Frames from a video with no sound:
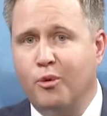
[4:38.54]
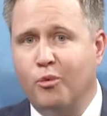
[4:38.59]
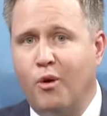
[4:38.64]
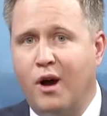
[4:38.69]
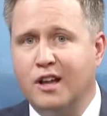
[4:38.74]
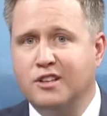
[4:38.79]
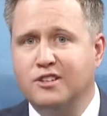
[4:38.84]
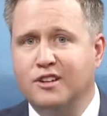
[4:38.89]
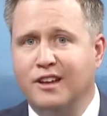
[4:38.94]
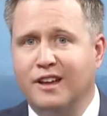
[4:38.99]

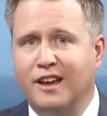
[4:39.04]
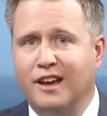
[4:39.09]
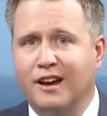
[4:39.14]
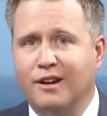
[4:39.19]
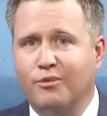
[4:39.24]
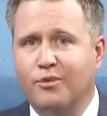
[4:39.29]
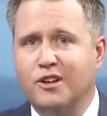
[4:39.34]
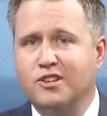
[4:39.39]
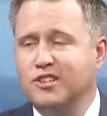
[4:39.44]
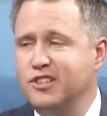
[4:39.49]
watching
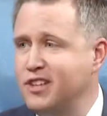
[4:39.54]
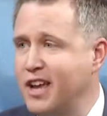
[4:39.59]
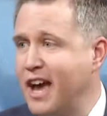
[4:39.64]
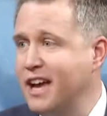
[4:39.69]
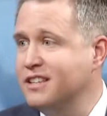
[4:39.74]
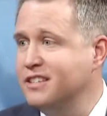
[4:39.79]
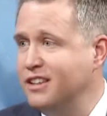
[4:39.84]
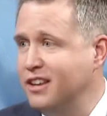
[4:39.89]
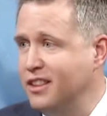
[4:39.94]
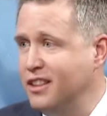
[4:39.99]
Reggie
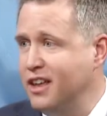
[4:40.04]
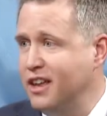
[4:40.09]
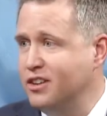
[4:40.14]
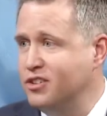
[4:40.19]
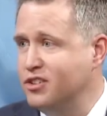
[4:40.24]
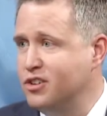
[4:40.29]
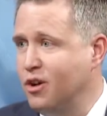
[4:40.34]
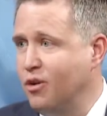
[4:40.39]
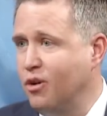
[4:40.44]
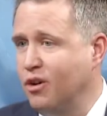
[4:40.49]
Jackson in that
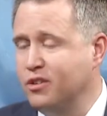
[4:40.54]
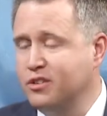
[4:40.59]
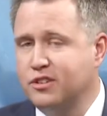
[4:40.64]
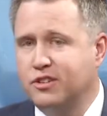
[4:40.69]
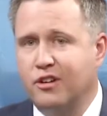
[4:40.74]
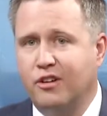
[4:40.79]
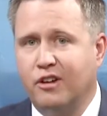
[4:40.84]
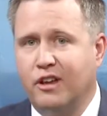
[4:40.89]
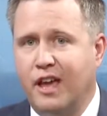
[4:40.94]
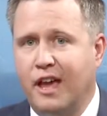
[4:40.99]
show
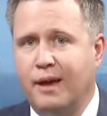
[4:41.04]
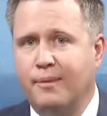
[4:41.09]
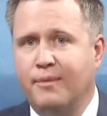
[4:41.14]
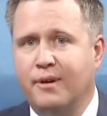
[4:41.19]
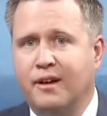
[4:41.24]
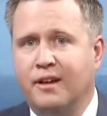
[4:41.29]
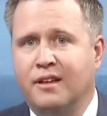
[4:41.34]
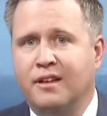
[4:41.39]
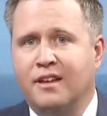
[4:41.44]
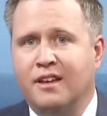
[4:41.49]
All-Star game
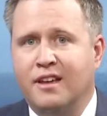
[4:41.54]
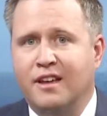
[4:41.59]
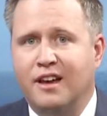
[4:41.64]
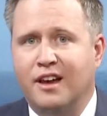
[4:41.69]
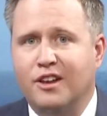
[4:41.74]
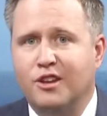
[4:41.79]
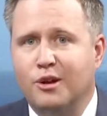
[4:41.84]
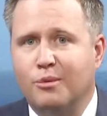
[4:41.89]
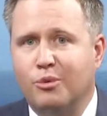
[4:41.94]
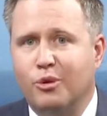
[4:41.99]
a
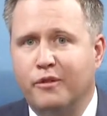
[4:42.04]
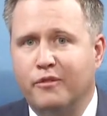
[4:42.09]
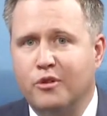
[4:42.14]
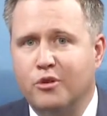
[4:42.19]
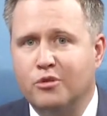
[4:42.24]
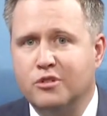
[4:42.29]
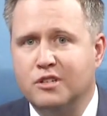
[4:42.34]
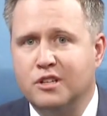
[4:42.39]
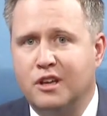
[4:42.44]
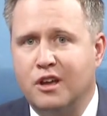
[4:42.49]
number of
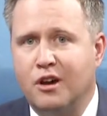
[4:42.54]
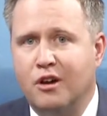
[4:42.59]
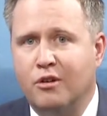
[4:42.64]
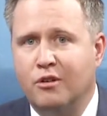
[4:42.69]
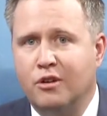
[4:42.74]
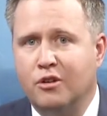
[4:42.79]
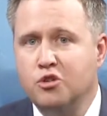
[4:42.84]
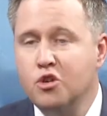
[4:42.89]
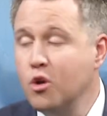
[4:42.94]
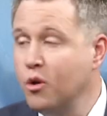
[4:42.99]
years ago.
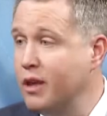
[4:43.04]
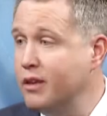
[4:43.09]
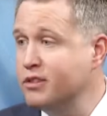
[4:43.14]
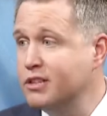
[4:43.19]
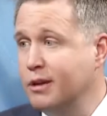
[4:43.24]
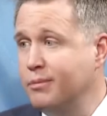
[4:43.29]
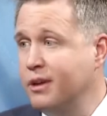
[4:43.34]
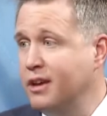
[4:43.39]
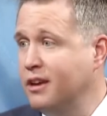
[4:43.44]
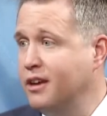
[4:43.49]
Knew he was
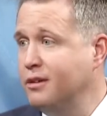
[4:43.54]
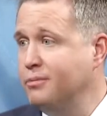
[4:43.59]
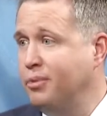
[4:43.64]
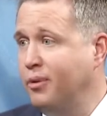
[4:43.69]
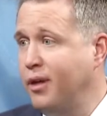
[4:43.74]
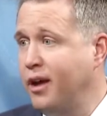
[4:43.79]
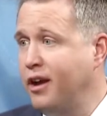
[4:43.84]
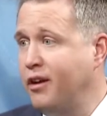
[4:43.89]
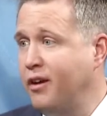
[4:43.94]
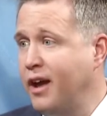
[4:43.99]
going to be a good
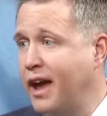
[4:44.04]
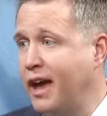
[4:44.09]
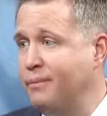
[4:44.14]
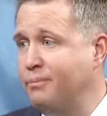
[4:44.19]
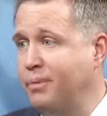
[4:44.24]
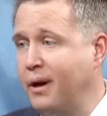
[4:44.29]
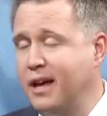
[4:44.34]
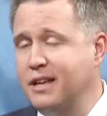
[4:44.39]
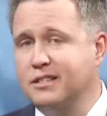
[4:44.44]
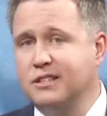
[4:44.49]
player
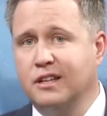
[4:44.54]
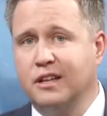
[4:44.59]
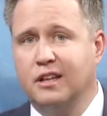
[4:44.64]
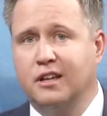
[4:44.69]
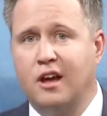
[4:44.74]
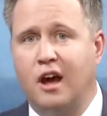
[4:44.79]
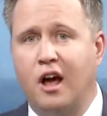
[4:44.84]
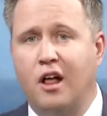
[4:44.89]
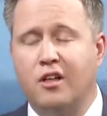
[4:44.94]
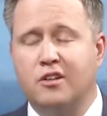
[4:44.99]
at Boston
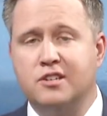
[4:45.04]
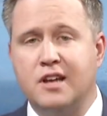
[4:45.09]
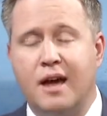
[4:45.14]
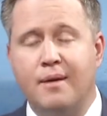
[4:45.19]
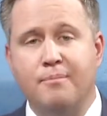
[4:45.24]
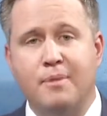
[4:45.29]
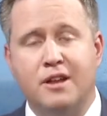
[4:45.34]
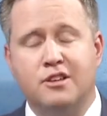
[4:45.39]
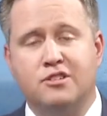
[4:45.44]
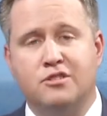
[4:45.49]
College.
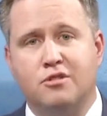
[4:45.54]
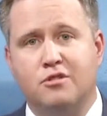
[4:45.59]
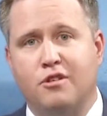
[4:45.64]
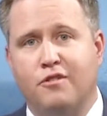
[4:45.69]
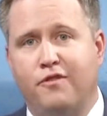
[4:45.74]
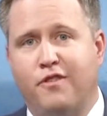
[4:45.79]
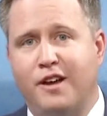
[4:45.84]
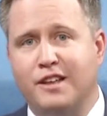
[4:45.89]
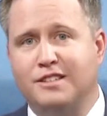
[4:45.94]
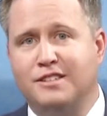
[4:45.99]
I'm not sure
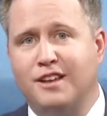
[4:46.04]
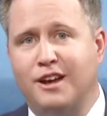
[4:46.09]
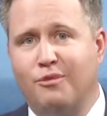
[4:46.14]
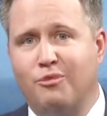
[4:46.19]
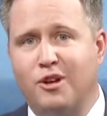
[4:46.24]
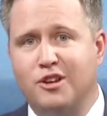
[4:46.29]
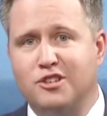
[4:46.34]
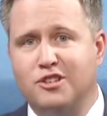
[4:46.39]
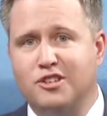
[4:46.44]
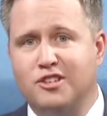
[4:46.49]
if I saw
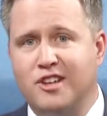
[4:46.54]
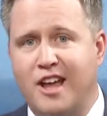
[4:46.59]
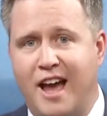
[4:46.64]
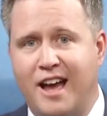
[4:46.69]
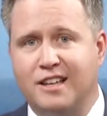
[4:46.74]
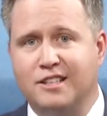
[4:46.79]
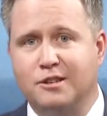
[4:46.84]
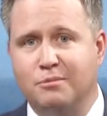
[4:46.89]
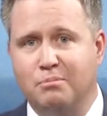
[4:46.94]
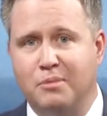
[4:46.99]
Reggie
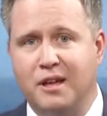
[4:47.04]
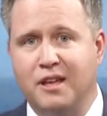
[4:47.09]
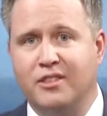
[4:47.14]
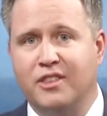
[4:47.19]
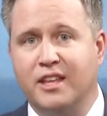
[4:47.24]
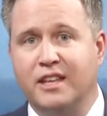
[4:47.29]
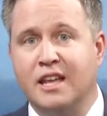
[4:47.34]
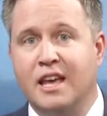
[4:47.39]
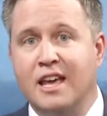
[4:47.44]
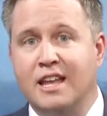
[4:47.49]
Jackson being
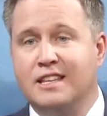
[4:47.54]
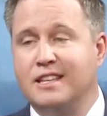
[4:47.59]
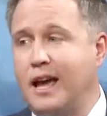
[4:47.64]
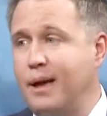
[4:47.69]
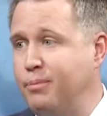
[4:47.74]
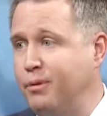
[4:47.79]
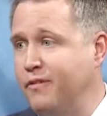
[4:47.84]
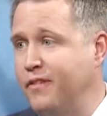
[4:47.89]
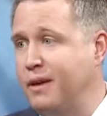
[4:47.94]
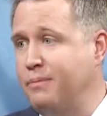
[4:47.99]
the
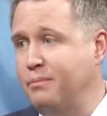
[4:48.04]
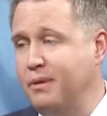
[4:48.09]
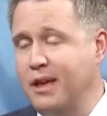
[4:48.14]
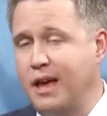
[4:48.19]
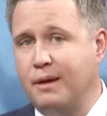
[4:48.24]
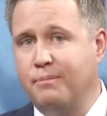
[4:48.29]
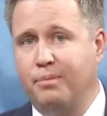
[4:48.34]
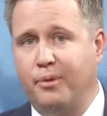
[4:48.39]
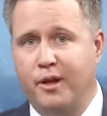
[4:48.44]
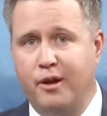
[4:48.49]
type of
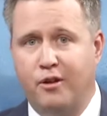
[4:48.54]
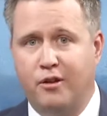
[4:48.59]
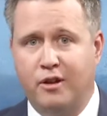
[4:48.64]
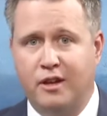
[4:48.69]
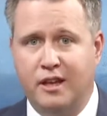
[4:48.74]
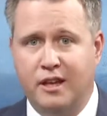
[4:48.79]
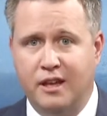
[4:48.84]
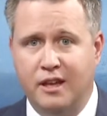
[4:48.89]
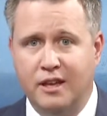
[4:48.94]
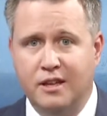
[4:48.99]
NBA player
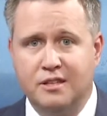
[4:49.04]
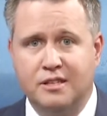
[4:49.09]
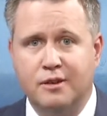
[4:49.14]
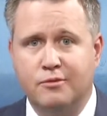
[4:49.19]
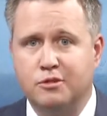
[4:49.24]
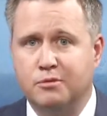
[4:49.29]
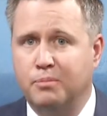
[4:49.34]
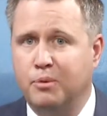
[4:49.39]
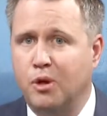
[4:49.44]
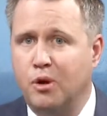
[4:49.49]
he is. He
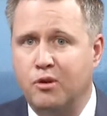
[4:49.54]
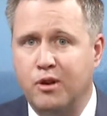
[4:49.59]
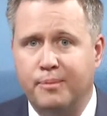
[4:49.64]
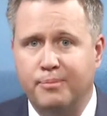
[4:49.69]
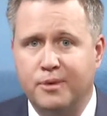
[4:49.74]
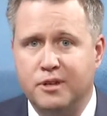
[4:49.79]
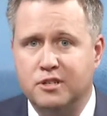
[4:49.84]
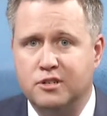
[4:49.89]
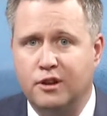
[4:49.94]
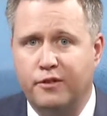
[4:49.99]
was blown
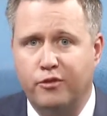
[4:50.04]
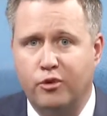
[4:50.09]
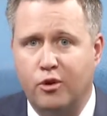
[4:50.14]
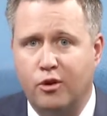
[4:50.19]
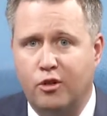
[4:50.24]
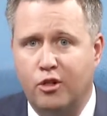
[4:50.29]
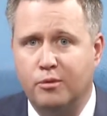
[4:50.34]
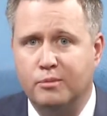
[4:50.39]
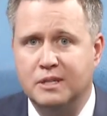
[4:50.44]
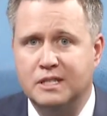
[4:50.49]
up this year for
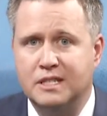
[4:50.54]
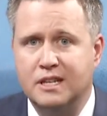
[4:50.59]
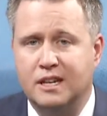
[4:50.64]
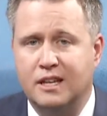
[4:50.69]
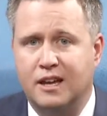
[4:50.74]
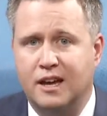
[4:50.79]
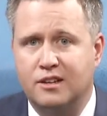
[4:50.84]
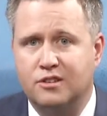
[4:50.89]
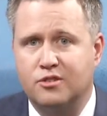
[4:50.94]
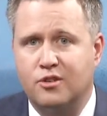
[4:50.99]
Oklahoma
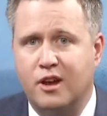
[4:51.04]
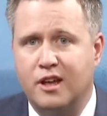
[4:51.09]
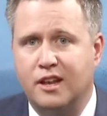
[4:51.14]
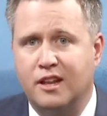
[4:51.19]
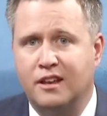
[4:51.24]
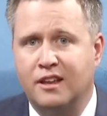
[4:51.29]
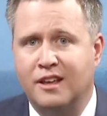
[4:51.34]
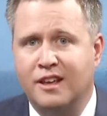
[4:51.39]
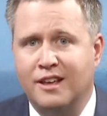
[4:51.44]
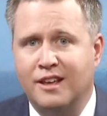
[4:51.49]
City, got traded